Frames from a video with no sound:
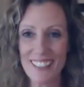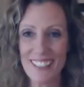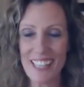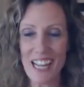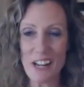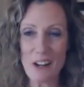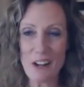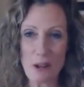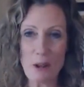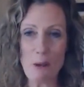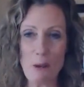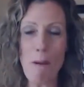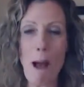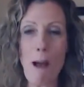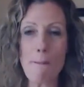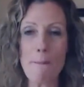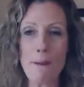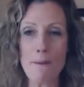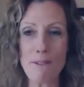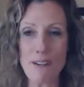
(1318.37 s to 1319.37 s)
I know you'll
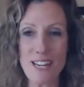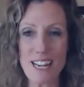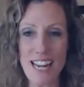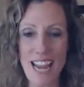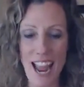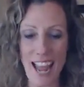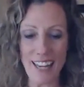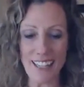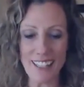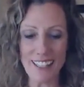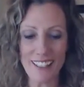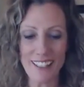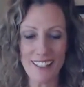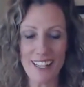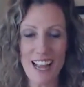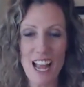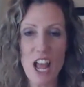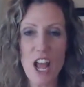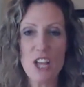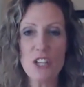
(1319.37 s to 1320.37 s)
pop in when you can.
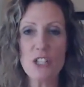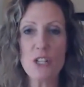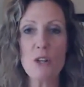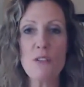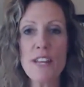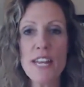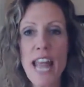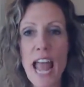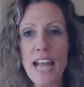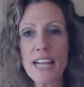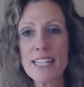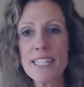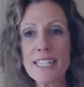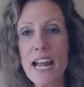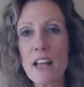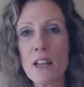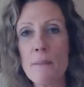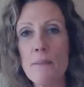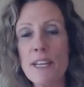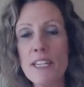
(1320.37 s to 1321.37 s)
So the next
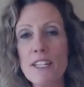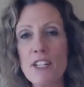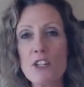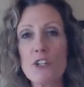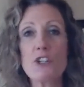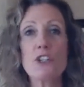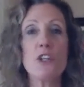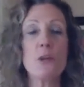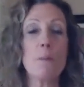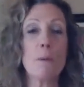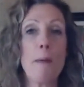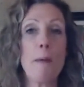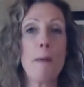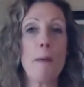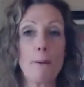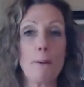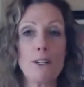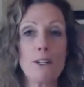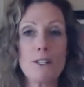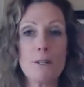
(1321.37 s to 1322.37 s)
element is your
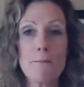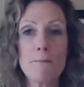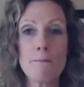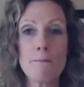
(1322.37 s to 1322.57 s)
superpowers.